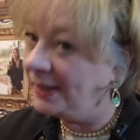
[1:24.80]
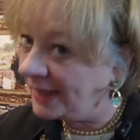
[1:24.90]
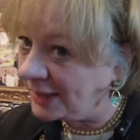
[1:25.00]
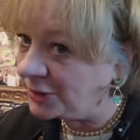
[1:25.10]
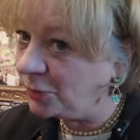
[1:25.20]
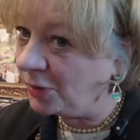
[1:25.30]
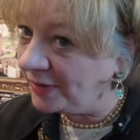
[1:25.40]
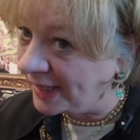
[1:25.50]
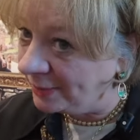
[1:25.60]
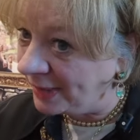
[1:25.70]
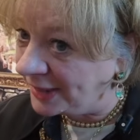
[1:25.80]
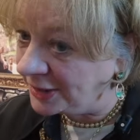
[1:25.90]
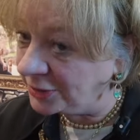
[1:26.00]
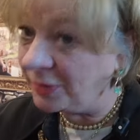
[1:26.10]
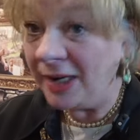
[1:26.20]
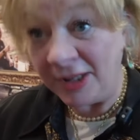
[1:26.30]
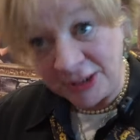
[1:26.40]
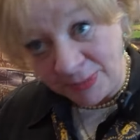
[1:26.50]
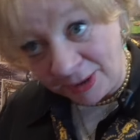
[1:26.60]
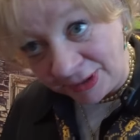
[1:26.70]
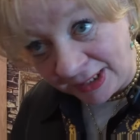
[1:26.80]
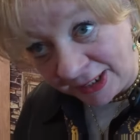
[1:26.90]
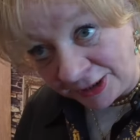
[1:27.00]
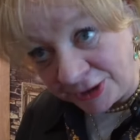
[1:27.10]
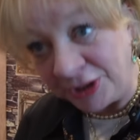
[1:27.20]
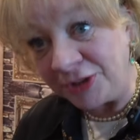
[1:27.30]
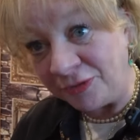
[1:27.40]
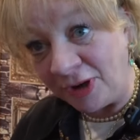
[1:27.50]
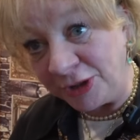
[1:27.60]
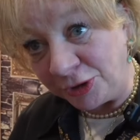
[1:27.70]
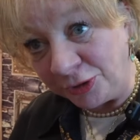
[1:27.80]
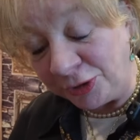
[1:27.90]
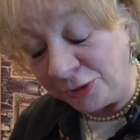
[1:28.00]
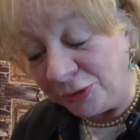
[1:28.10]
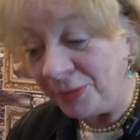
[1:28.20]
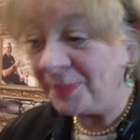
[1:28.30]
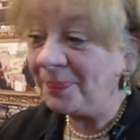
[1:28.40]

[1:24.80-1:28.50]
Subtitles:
That's what then made us realize about the link to Squire John Paul.